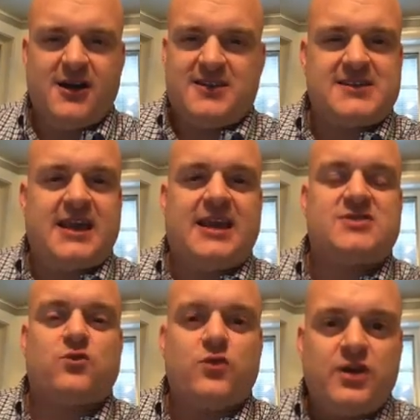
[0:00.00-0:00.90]
See, it
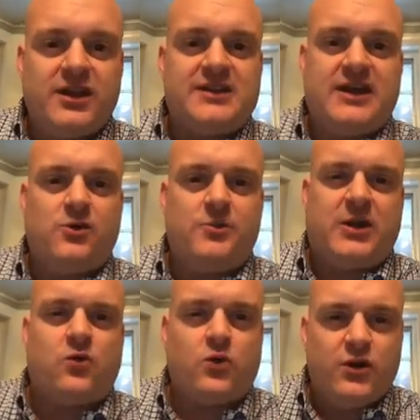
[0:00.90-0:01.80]
would be
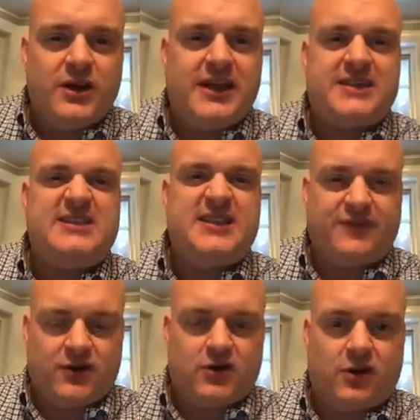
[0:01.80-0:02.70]
really
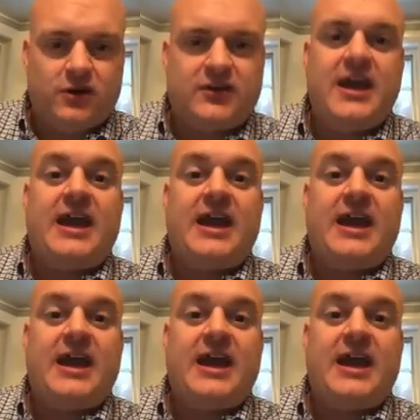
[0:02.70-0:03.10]
difficult.